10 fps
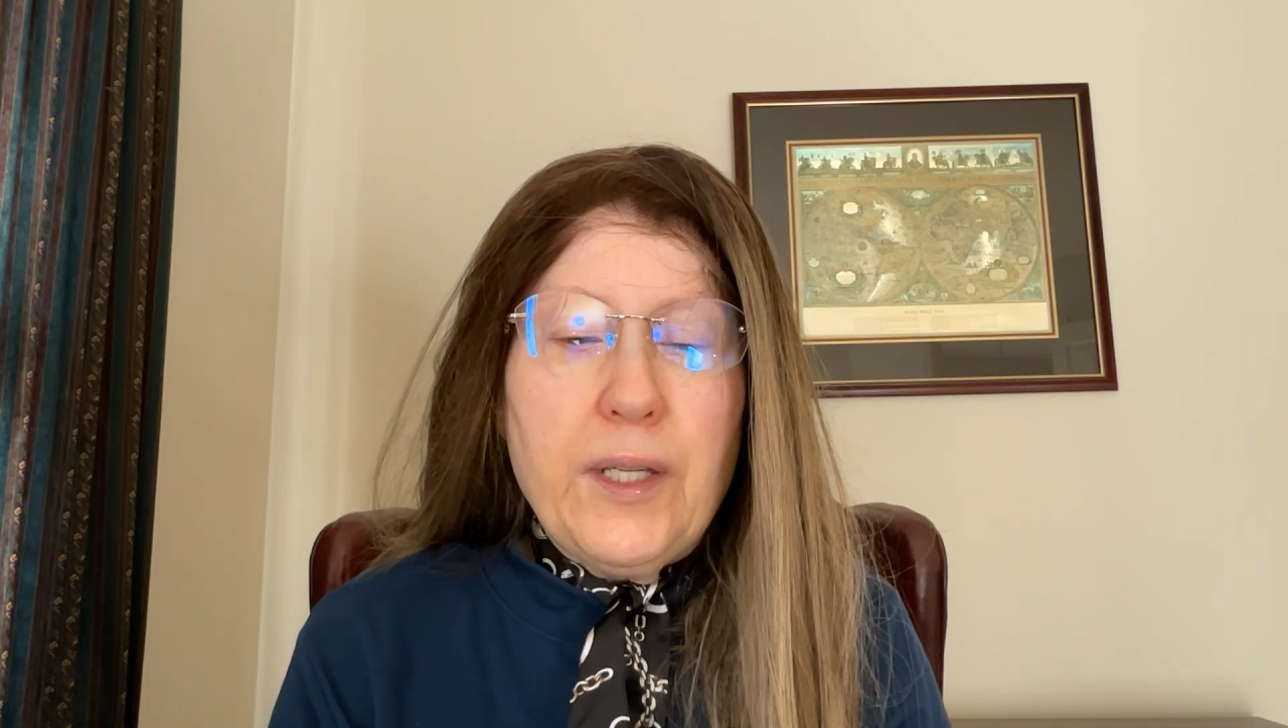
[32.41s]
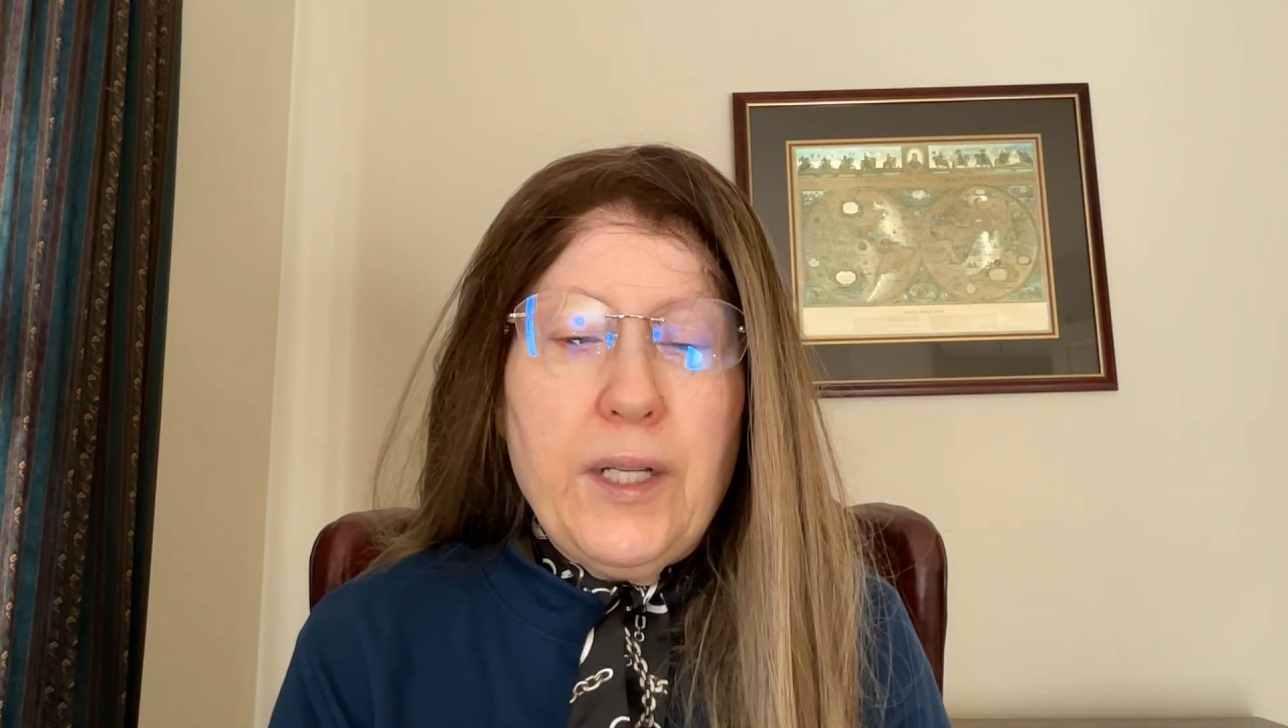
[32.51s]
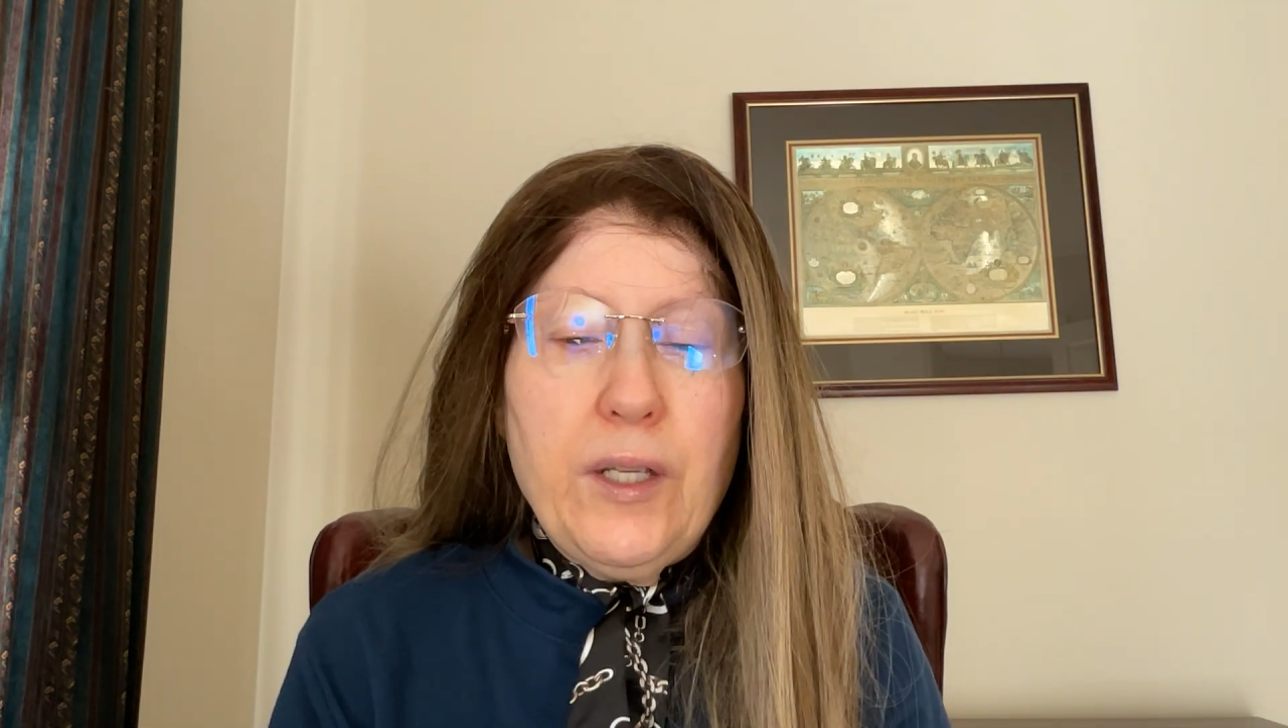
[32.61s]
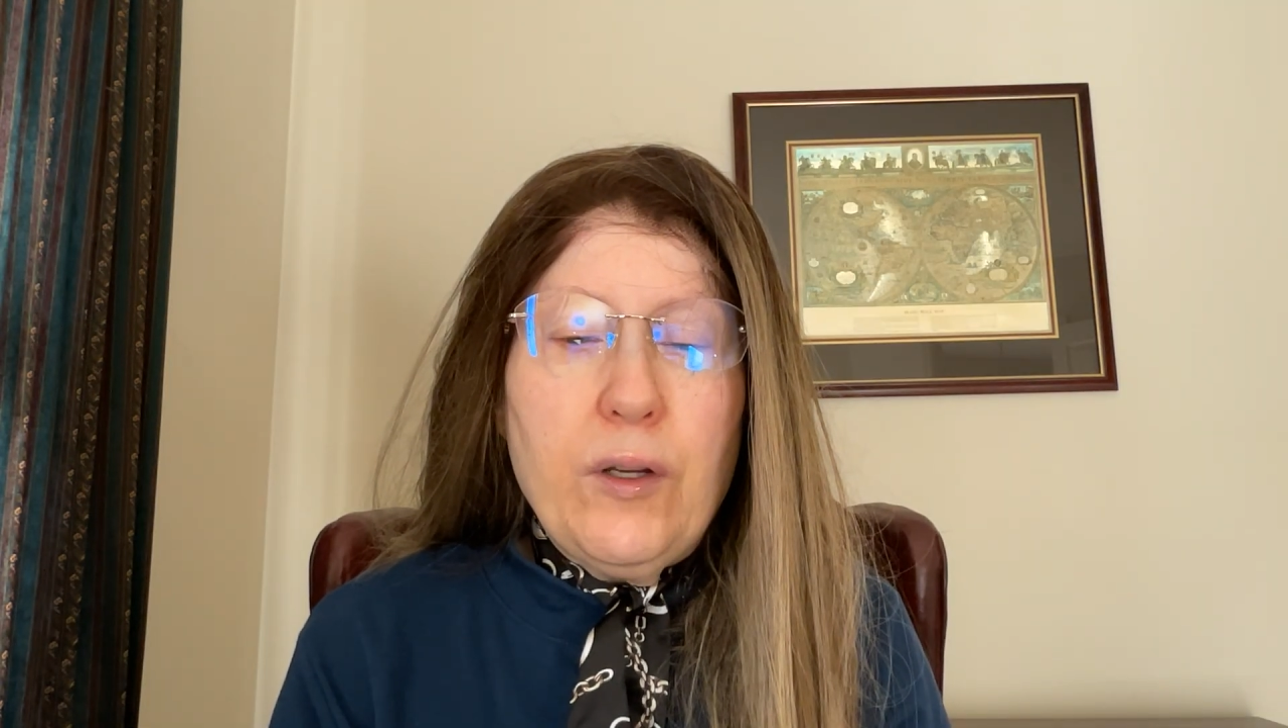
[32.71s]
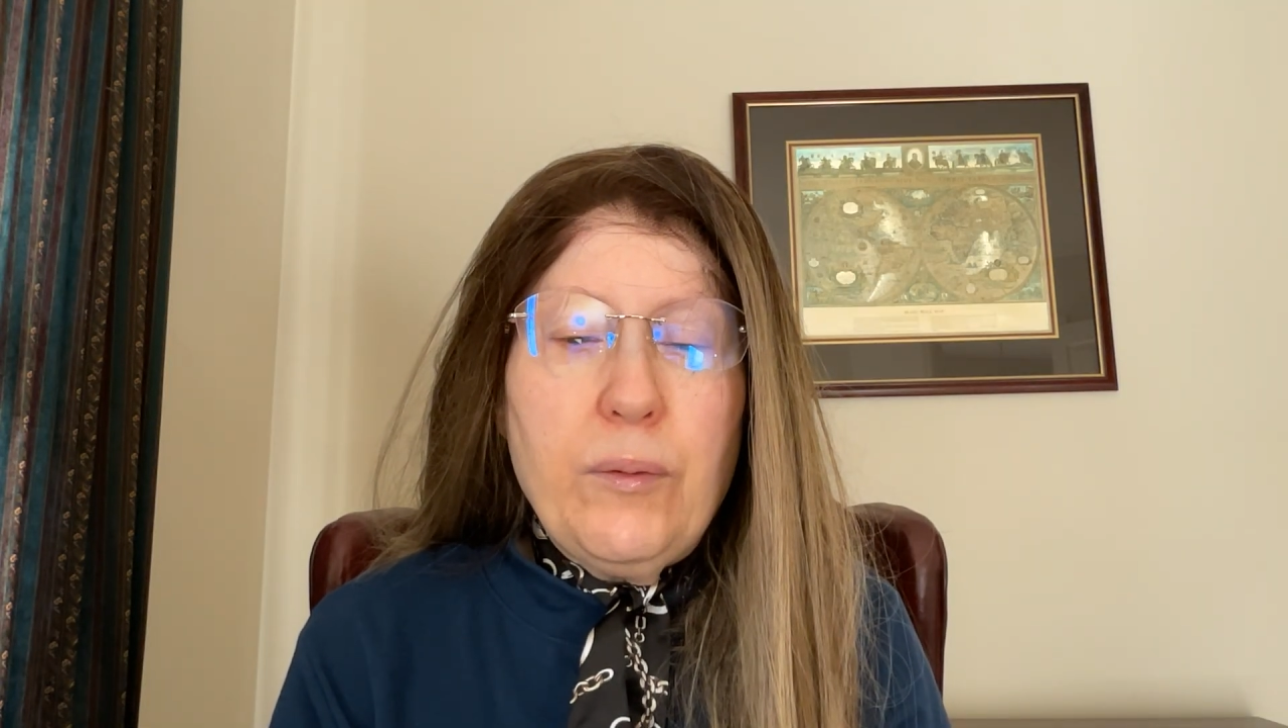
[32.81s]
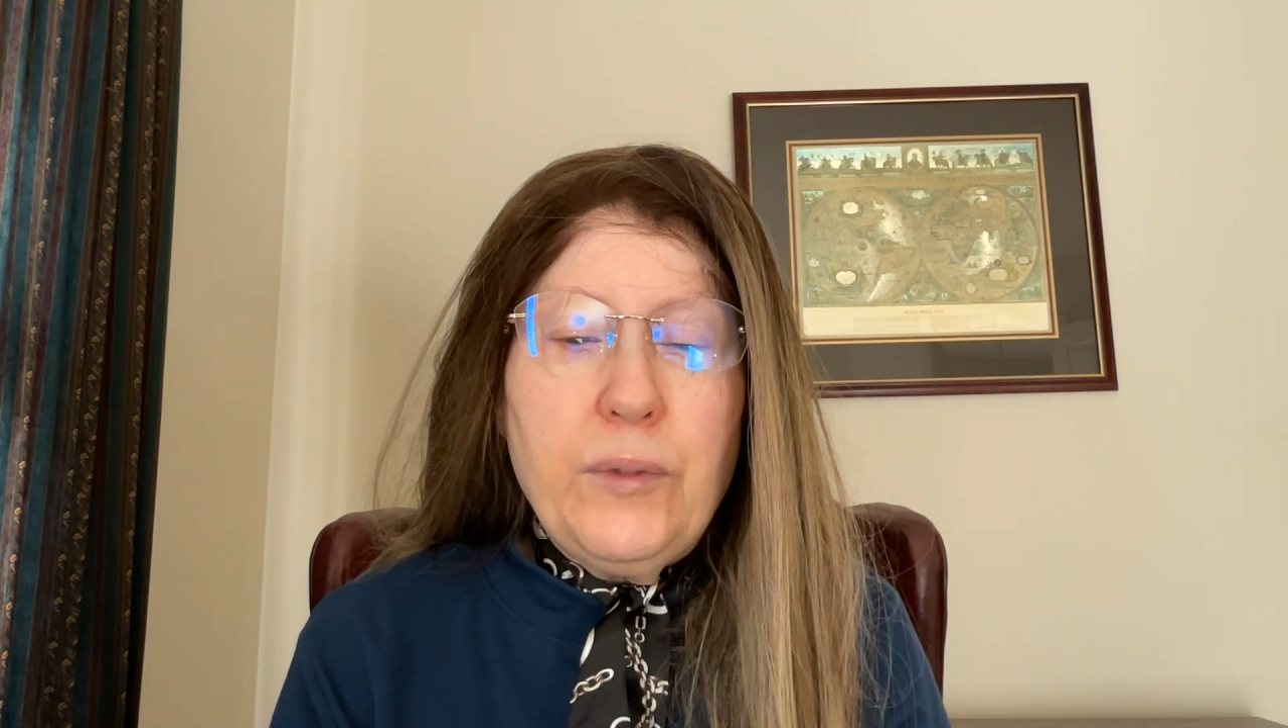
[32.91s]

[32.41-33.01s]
any home